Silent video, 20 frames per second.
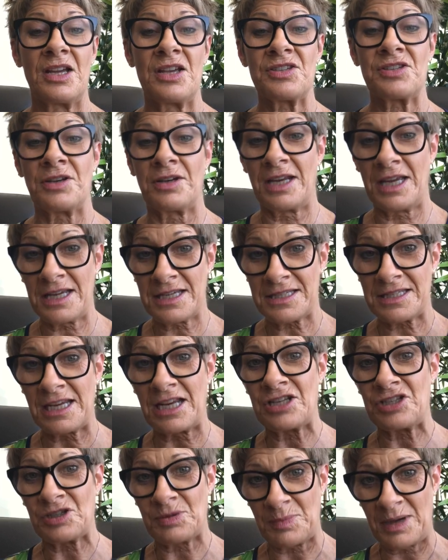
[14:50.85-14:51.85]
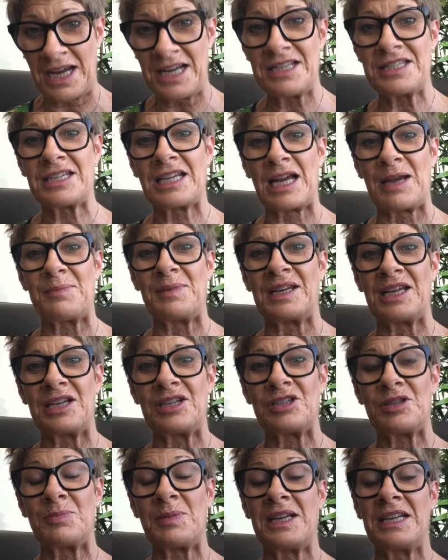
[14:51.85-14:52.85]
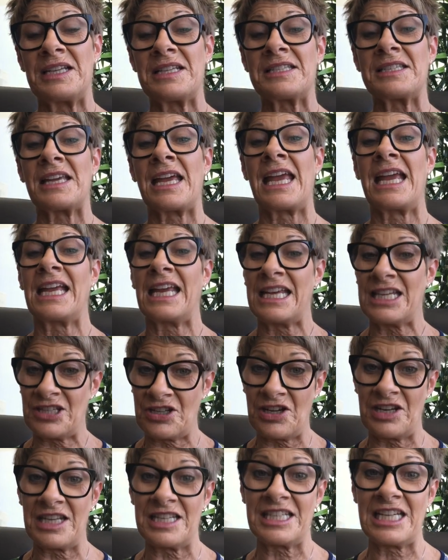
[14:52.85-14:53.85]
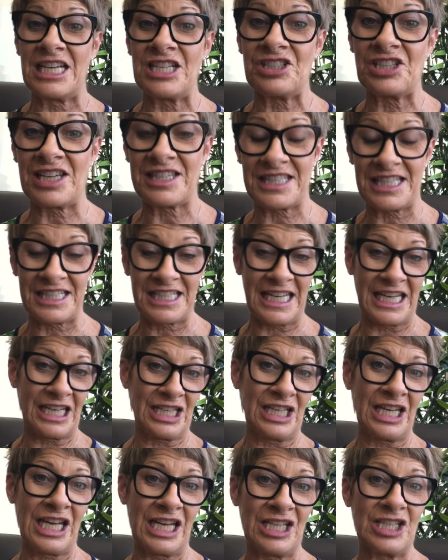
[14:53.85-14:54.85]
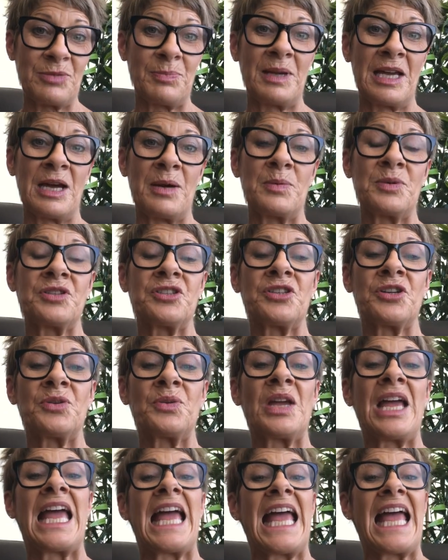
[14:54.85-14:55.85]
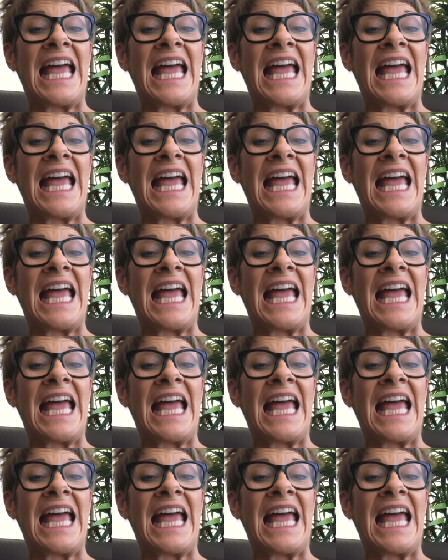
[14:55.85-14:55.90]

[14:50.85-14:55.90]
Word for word: So now Saint Germain's coming in to me and saying he's going to teach us a technique to be able to,